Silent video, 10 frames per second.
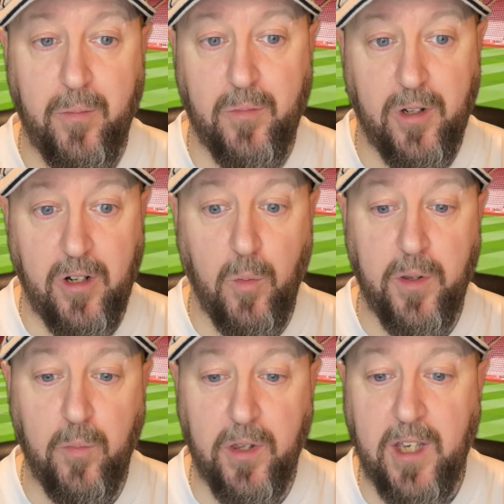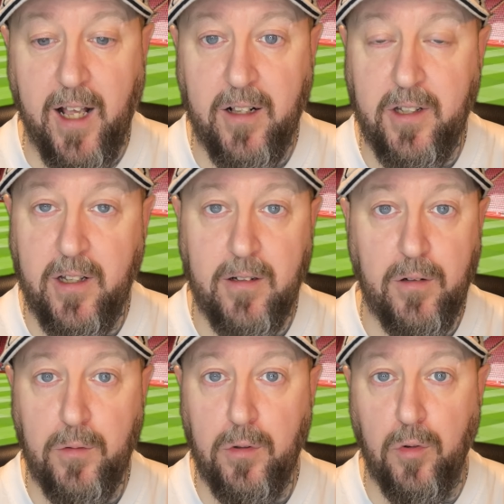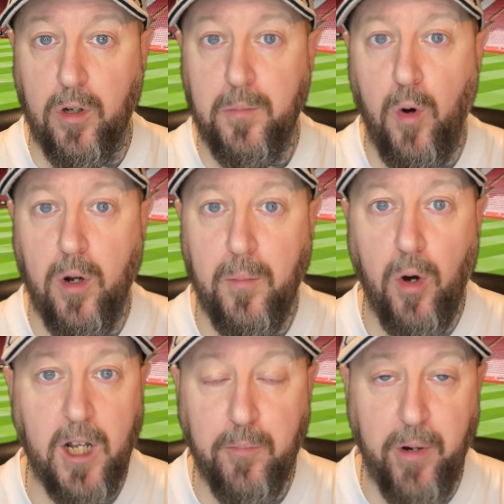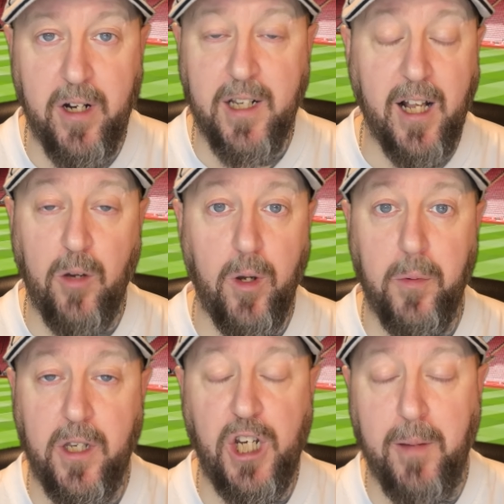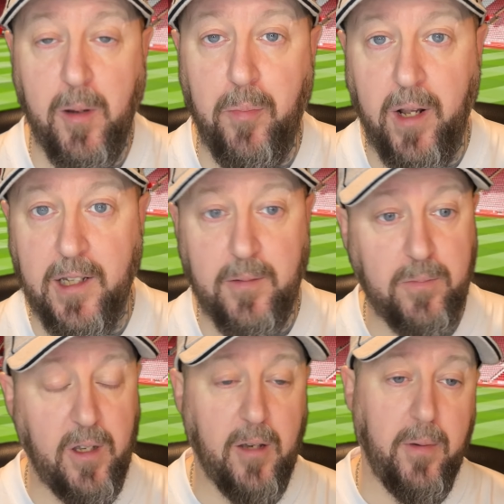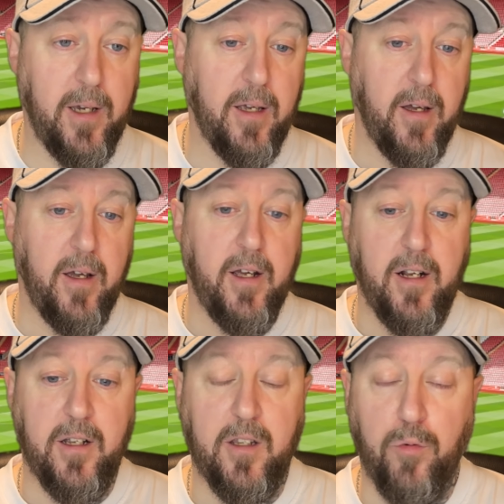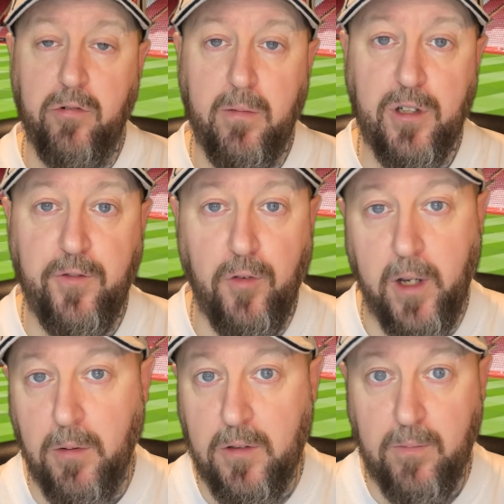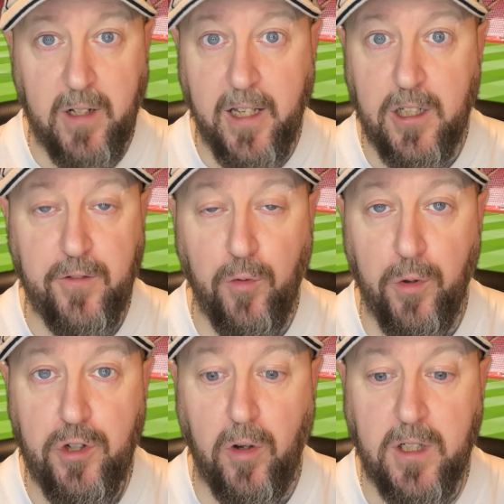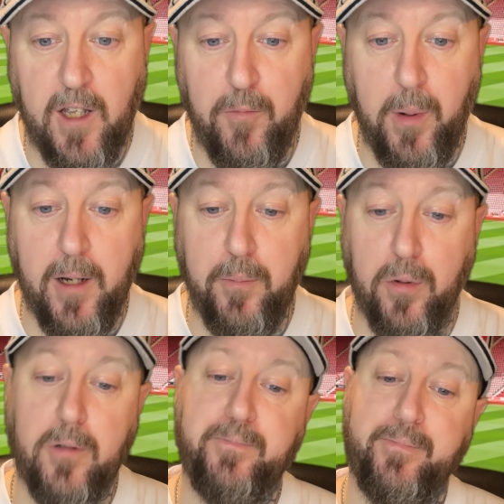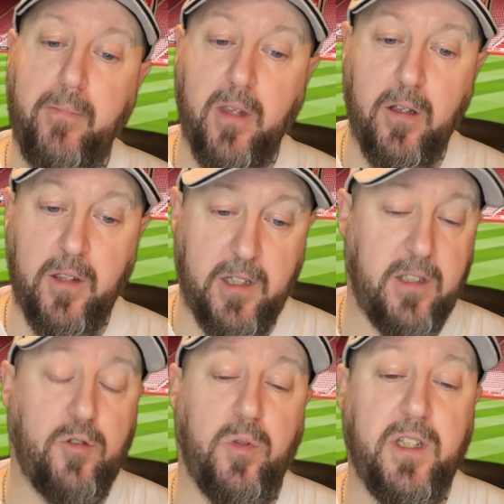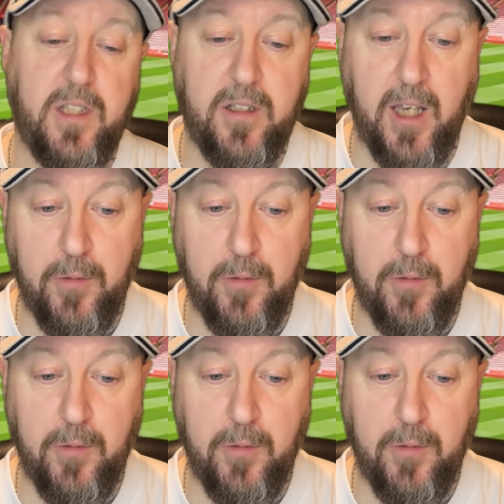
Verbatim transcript: you know, with with Hjelde, looking more and more like Brendan Galloway with each game he plays. Do you me? Neither one he was he was Leeds' fourth choice left back, but this is so this is the team.